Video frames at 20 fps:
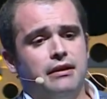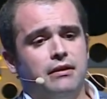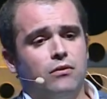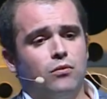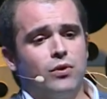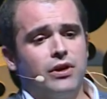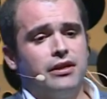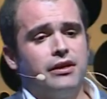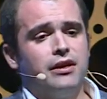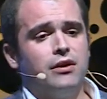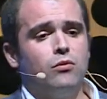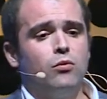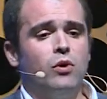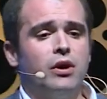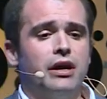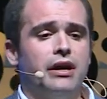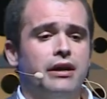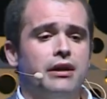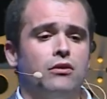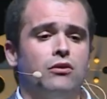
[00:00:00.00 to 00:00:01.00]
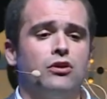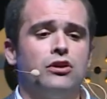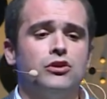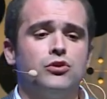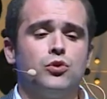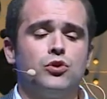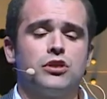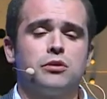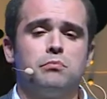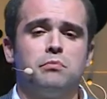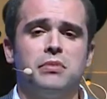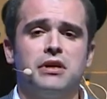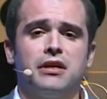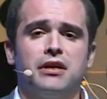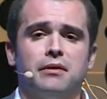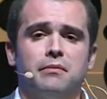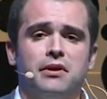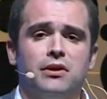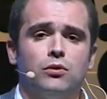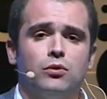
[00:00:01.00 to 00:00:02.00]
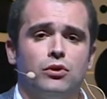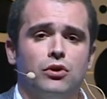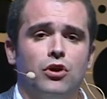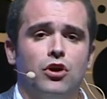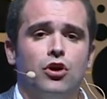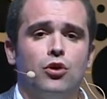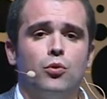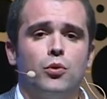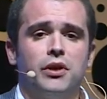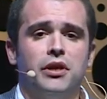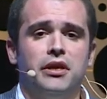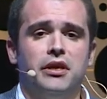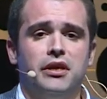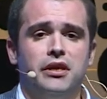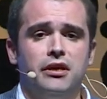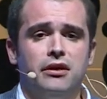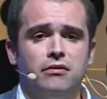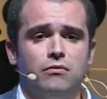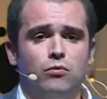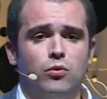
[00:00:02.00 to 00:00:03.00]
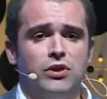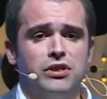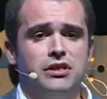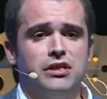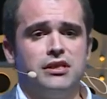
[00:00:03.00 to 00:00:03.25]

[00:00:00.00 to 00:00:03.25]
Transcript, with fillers: Right now, I'm going to speak about O E E, which